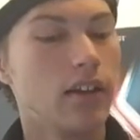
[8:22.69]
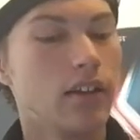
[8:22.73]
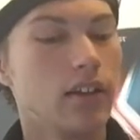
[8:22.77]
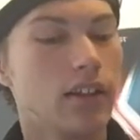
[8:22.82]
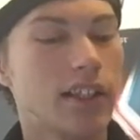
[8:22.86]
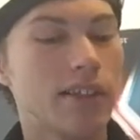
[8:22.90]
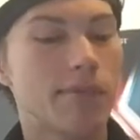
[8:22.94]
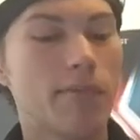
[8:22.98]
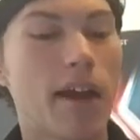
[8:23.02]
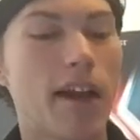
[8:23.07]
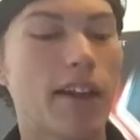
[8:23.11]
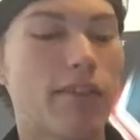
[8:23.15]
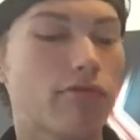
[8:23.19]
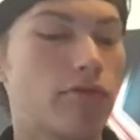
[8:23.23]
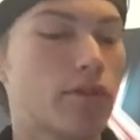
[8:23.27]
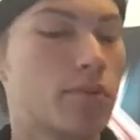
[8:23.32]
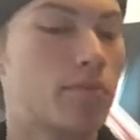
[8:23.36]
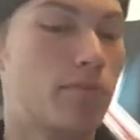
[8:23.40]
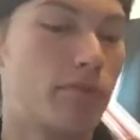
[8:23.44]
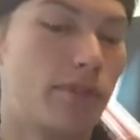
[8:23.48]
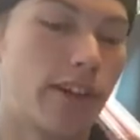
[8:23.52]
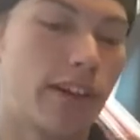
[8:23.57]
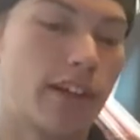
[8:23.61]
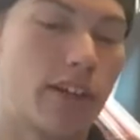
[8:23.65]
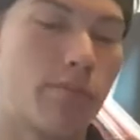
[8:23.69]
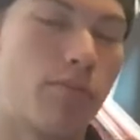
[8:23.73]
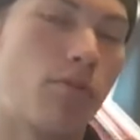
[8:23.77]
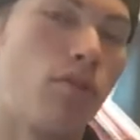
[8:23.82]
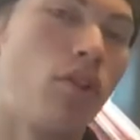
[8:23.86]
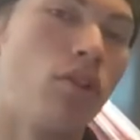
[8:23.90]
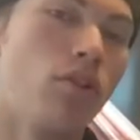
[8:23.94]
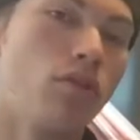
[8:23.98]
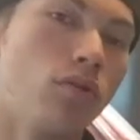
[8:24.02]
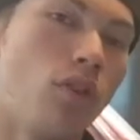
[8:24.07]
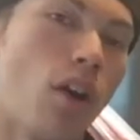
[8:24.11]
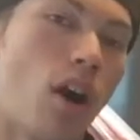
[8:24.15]
This match was
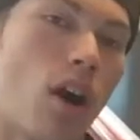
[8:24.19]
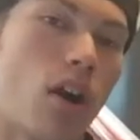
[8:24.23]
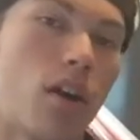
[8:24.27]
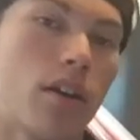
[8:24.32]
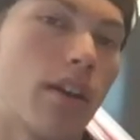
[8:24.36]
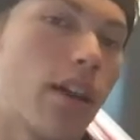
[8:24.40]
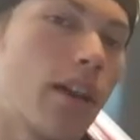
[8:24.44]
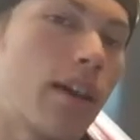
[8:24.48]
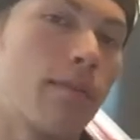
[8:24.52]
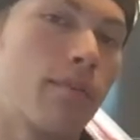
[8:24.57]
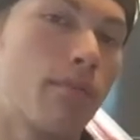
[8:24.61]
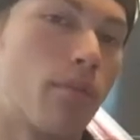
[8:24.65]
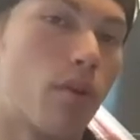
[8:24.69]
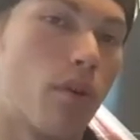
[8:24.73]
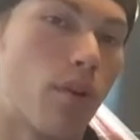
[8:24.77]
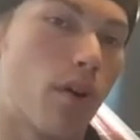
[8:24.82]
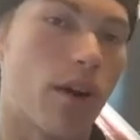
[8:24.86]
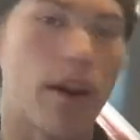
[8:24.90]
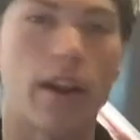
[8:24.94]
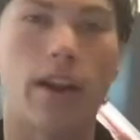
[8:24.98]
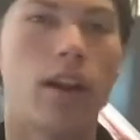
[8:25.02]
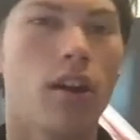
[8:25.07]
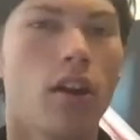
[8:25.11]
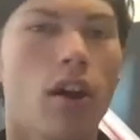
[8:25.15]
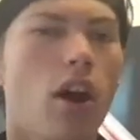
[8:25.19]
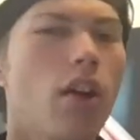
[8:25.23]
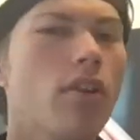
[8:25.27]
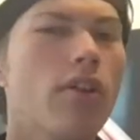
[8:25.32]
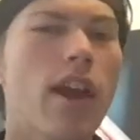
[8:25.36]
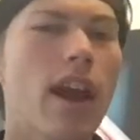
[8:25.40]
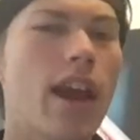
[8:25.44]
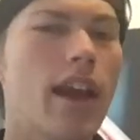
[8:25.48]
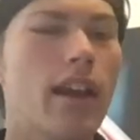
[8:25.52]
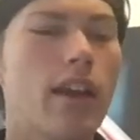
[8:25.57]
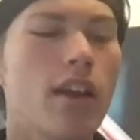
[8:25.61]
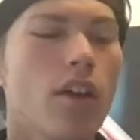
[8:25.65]
predictable, long, and boring.
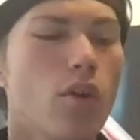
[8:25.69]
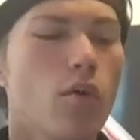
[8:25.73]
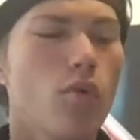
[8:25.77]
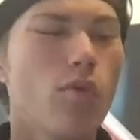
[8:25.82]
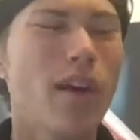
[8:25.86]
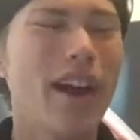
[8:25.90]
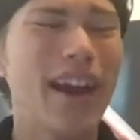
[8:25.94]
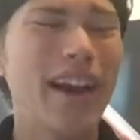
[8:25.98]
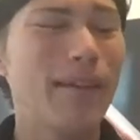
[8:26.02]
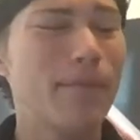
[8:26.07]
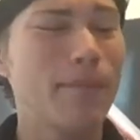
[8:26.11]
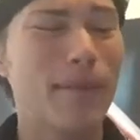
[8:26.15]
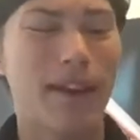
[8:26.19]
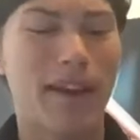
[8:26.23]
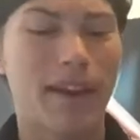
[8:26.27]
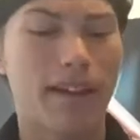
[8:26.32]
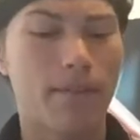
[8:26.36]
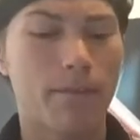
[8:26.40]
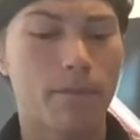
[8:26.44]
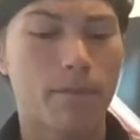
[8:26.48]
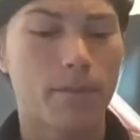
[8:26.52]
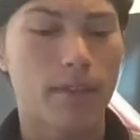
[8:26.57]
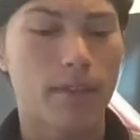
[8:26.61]
Okay, wait a minute.